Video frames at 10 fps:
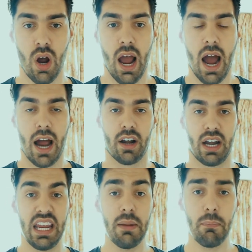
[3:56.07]
are
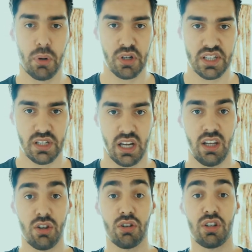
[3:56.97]
inputs
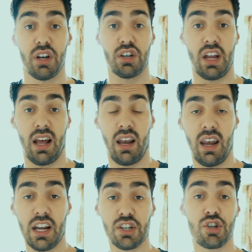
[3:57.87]
into the
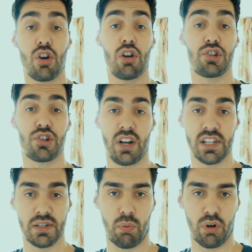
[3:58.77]
electron transport